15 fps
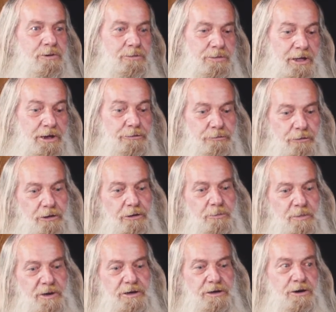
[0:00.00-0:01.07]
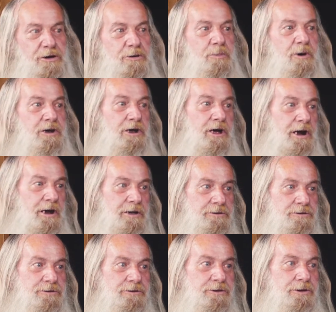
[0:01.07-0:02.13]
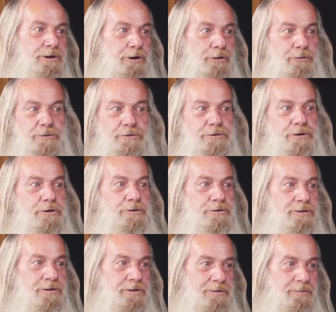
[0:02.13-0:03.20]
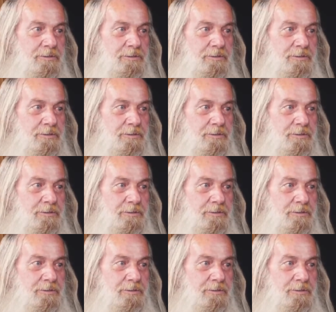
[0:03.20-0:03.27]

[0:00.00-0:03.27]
they treated me good, but not as near as good as the